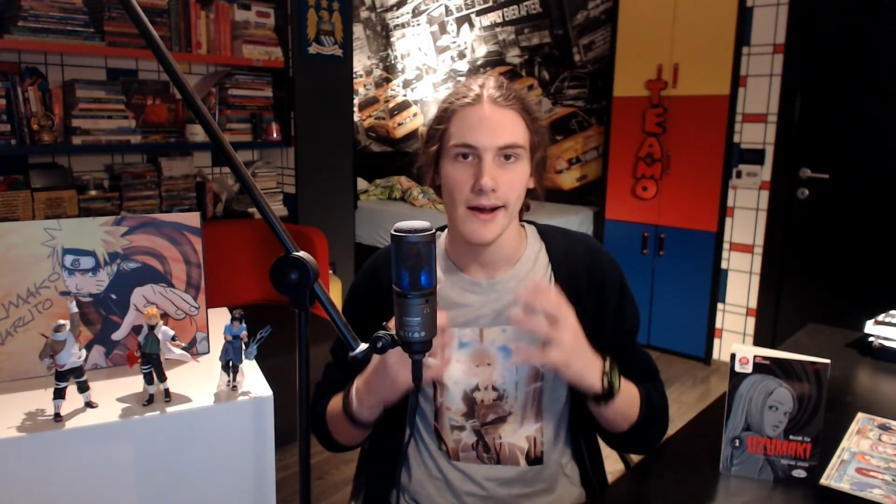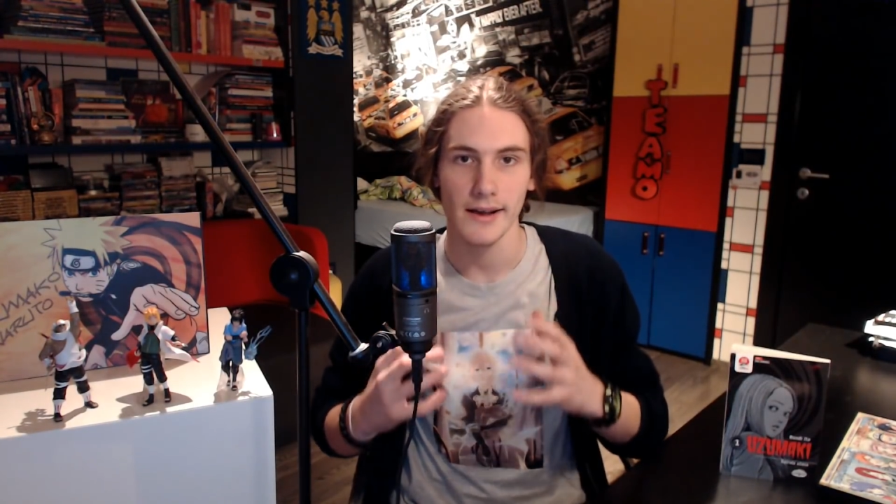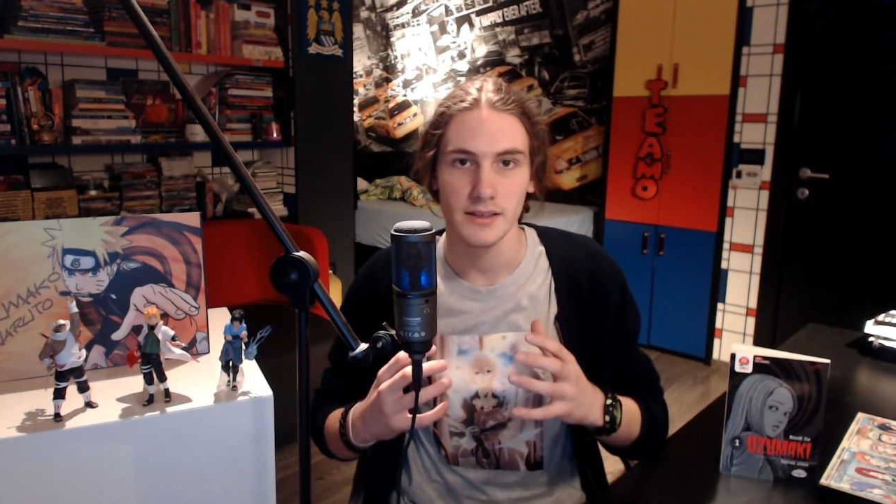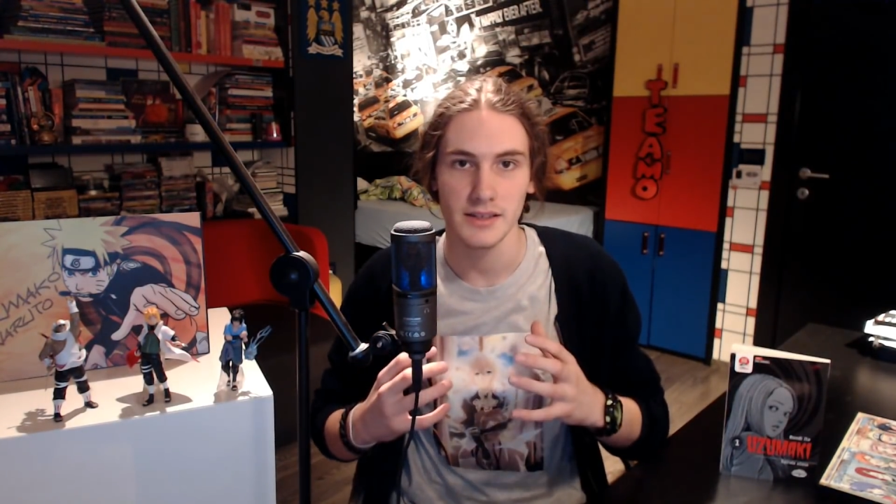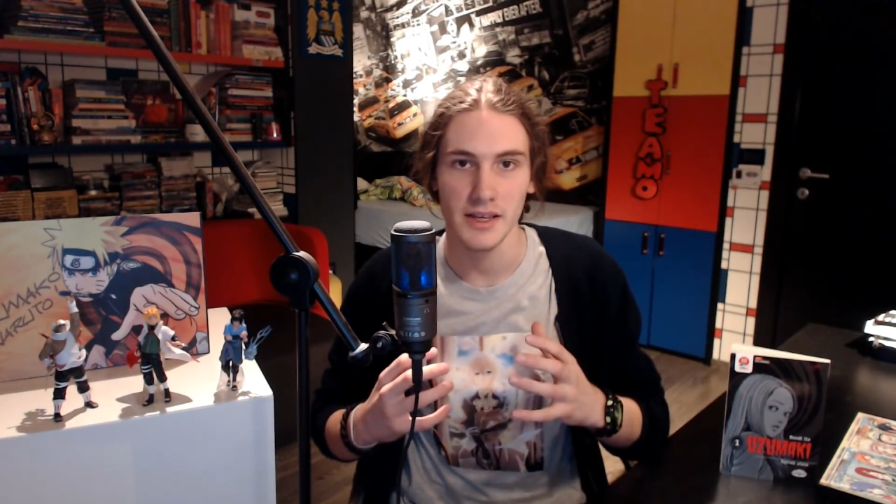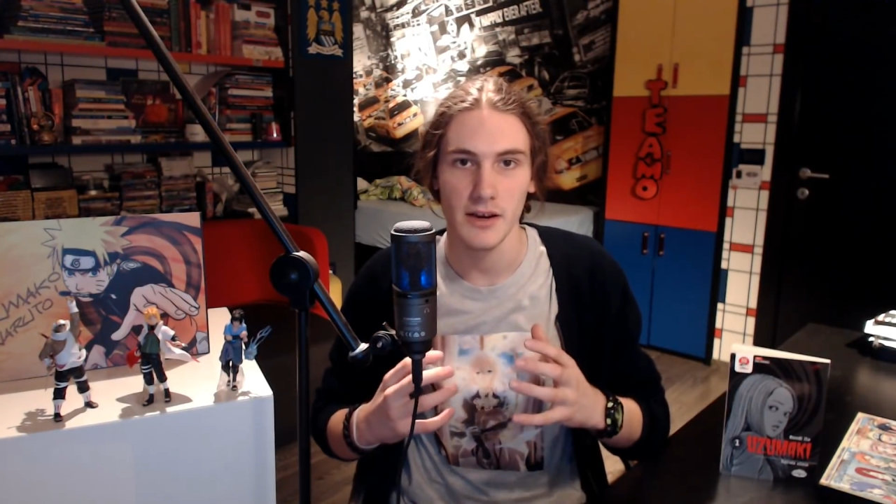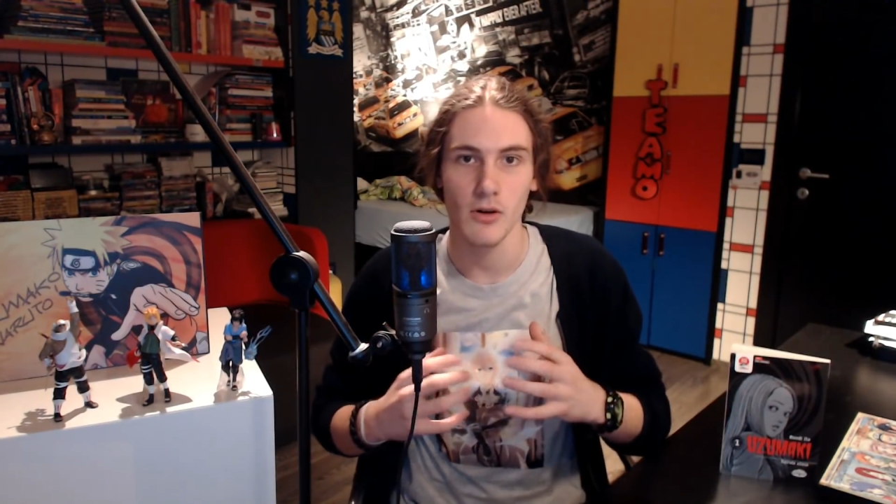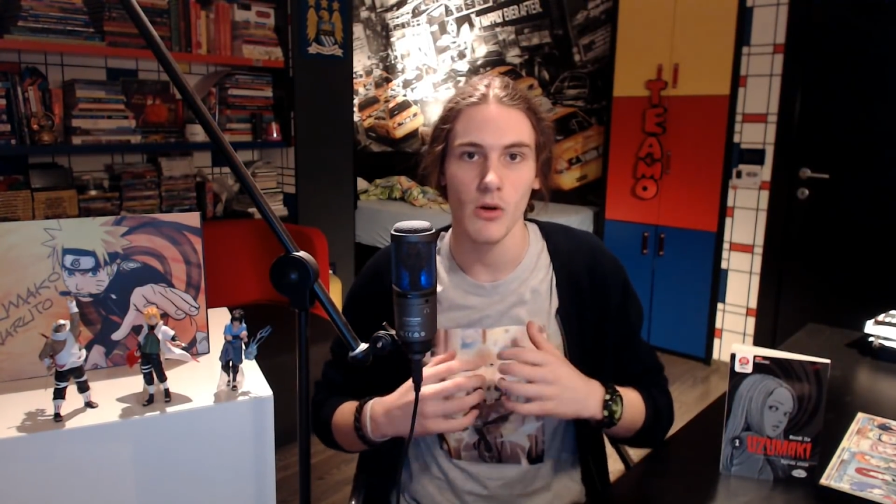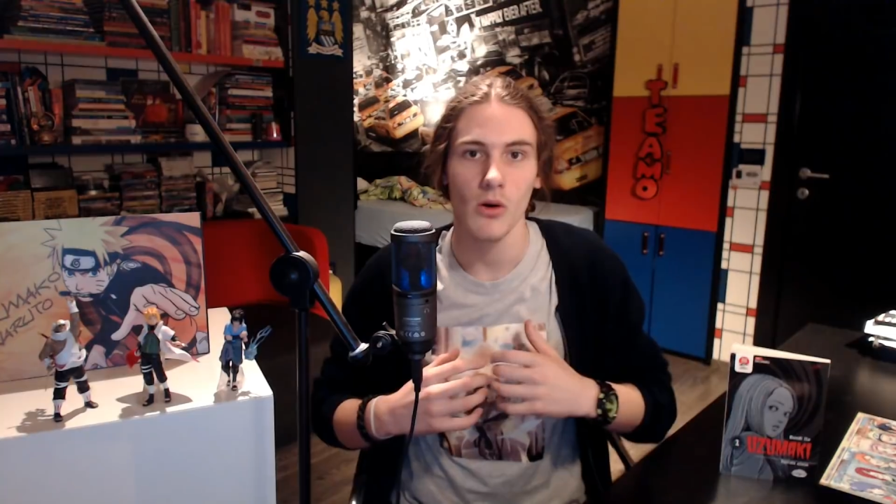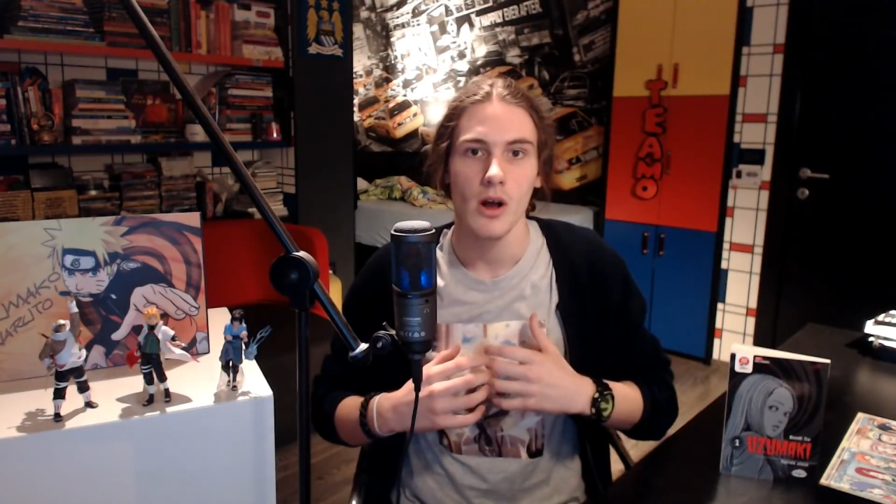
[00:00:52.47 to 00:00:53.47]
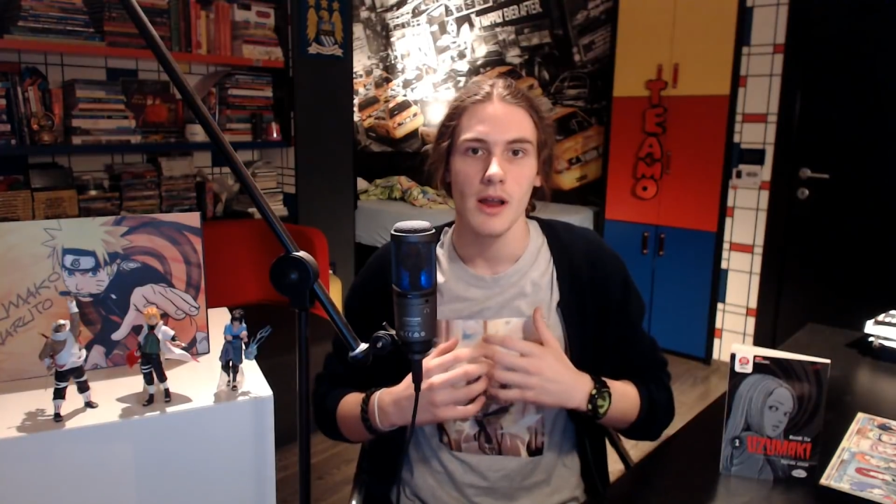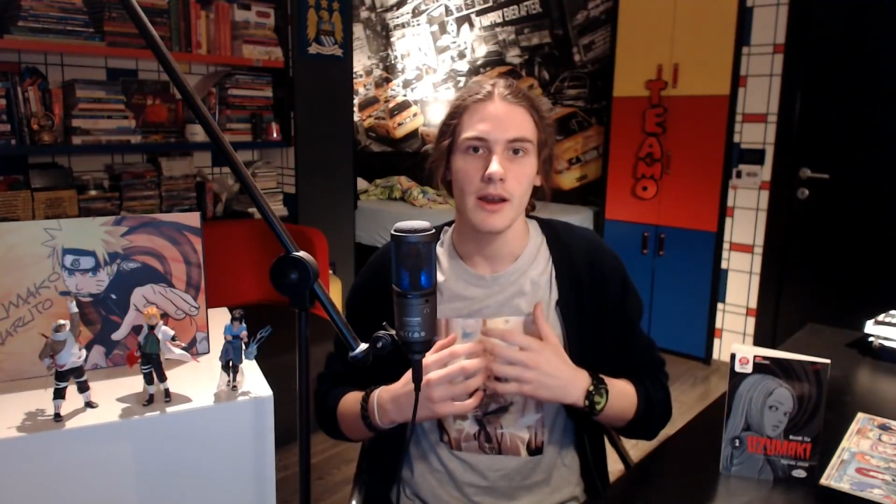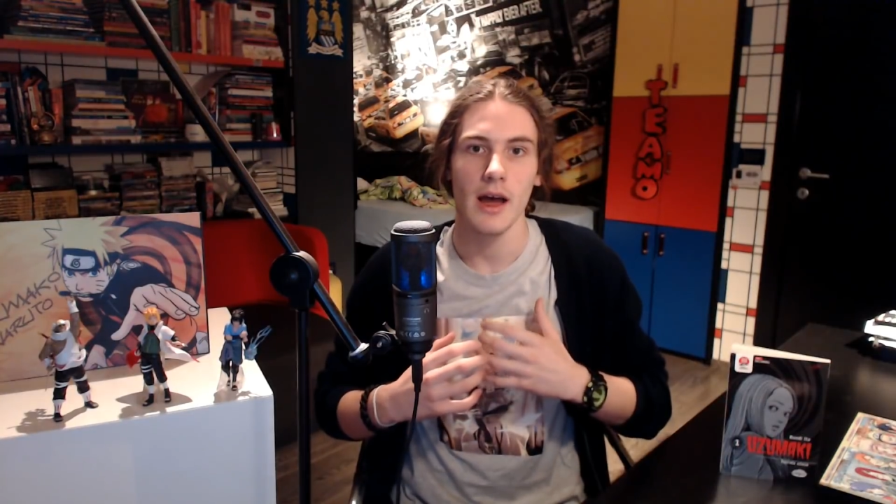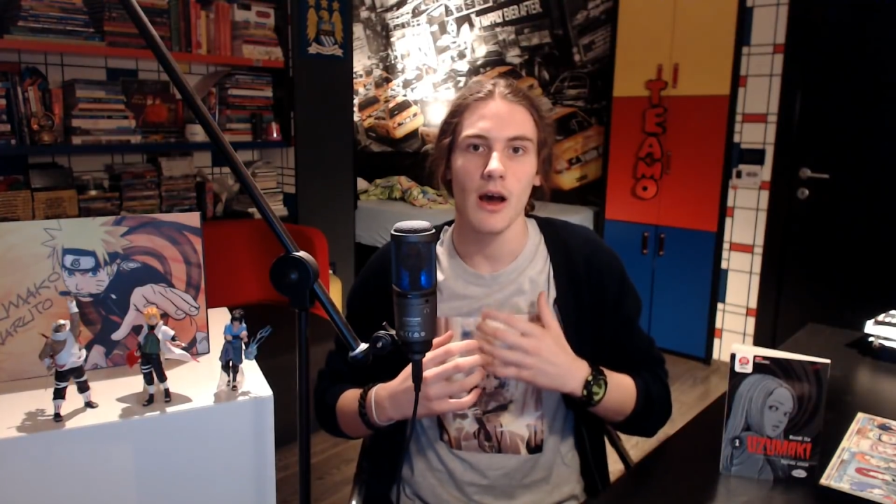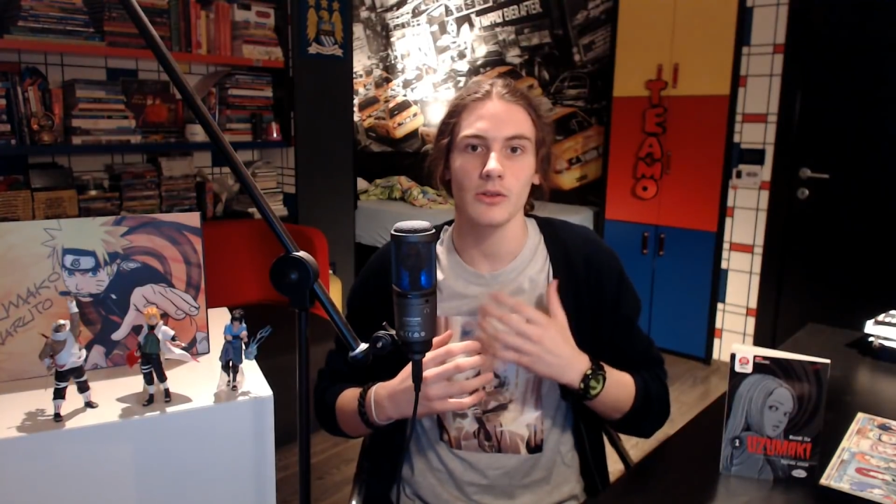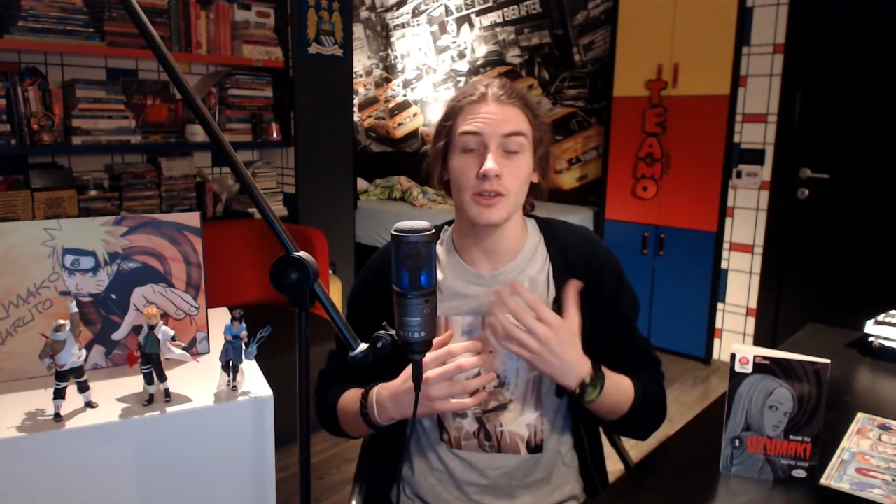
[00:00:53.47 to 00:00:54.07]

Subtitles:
Zero. Now,